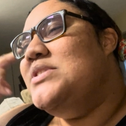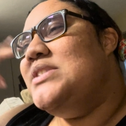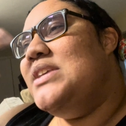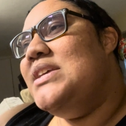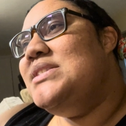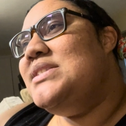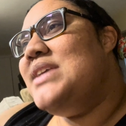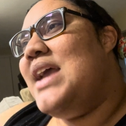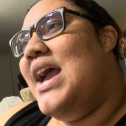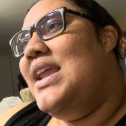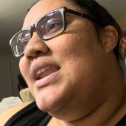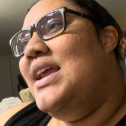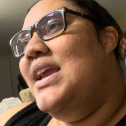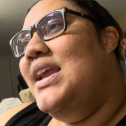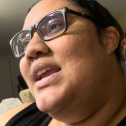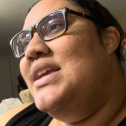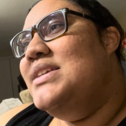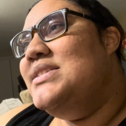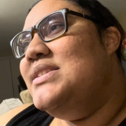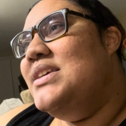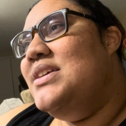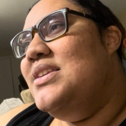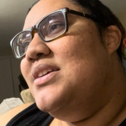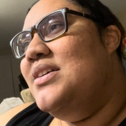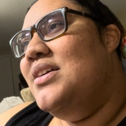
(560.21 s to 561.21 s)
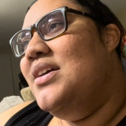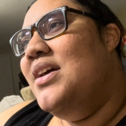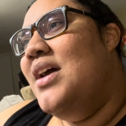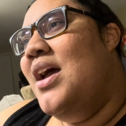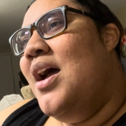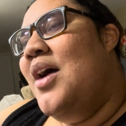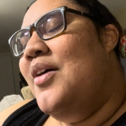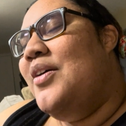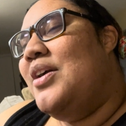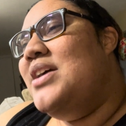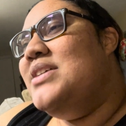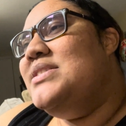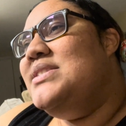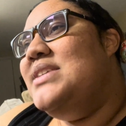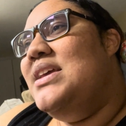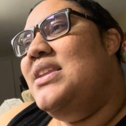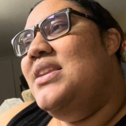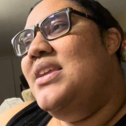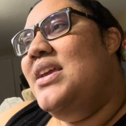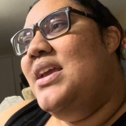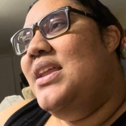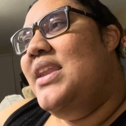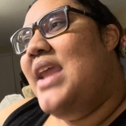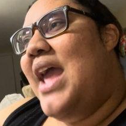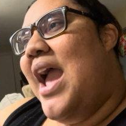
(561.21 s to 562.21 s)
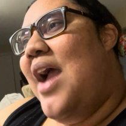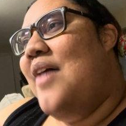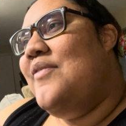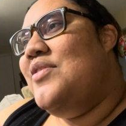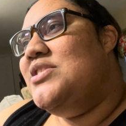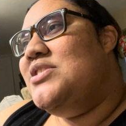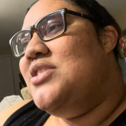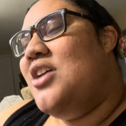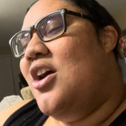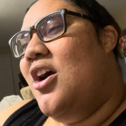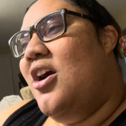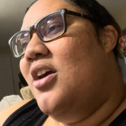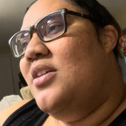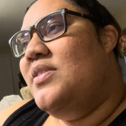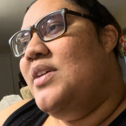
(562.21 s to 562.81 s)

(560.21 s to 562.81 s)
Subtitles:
It's kind of easy to, because in Avatar,